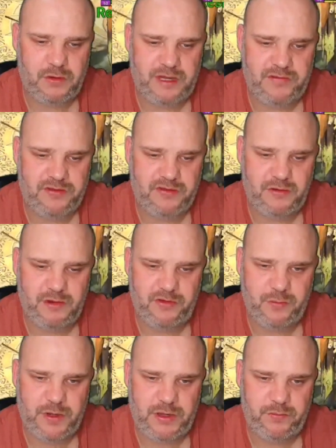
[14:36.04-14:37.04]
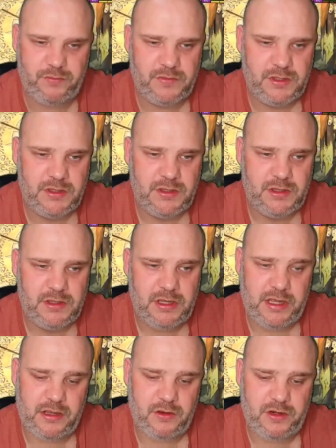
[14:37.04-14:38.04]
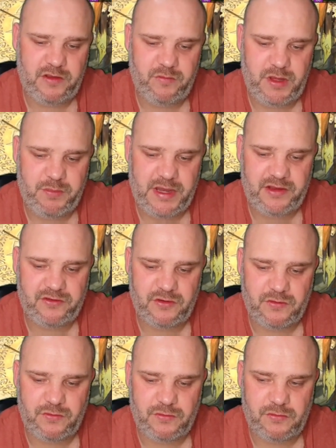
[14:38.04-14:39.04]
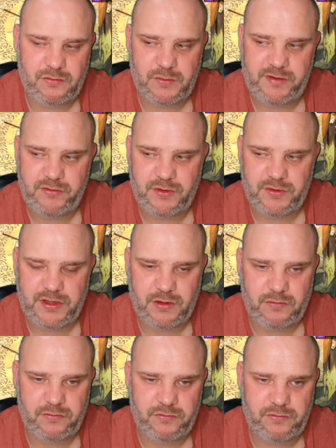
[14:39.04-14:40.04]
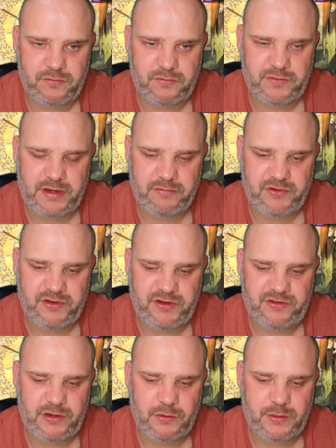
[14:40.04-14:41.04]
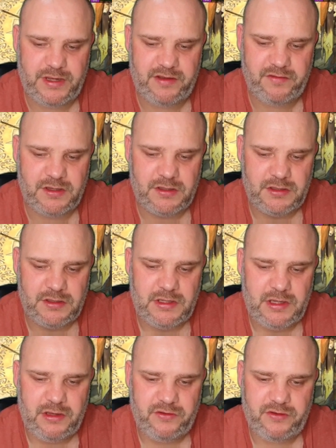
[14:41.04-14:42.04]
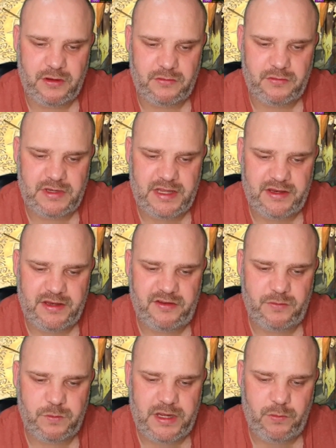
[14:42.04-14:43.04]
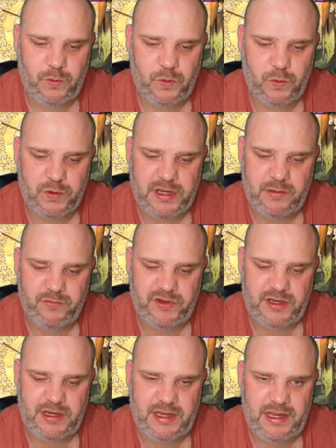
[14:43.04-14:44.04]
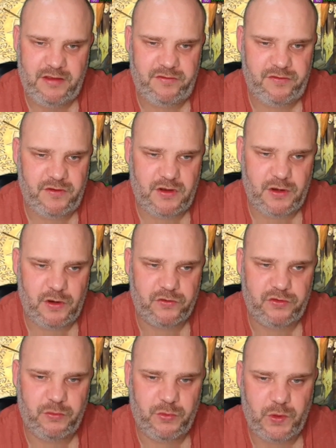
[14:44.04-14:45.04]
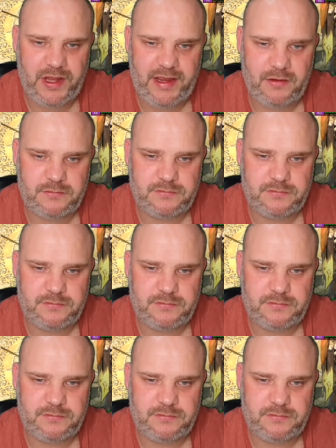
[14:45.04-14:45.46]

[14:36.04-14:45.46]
other times it won't. It could even be based on whether or not they resisted or whatever. So now this is where Warlord comes in. If I'd locked them all out,